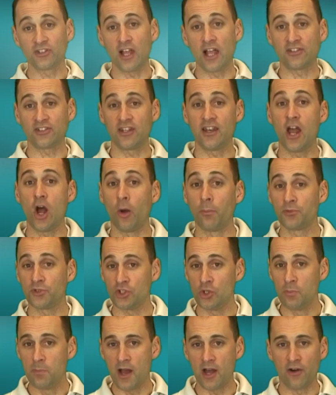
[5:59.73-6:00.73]
lesson helps
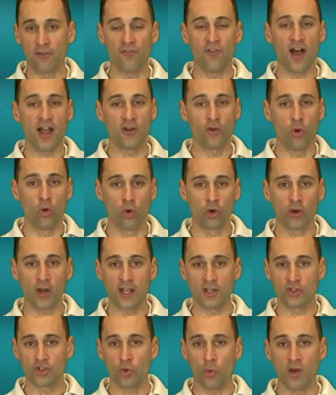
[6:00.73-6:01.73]
you better find whole
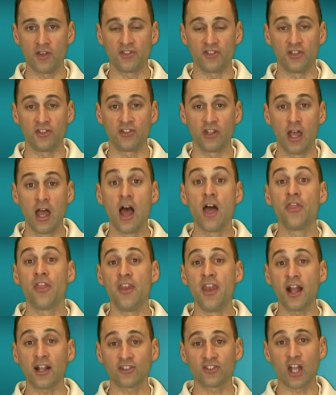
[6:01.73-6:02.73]
grain choices
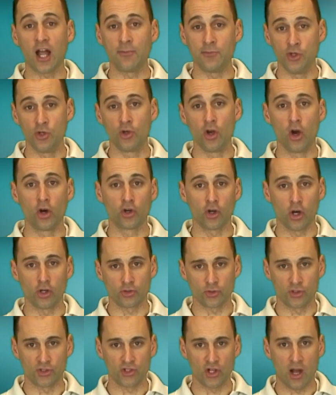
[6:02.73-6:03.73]
the next time you go
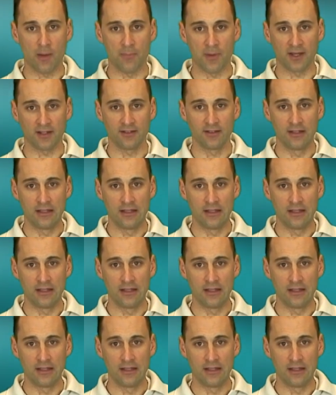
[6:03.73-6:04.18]
grocery shopping.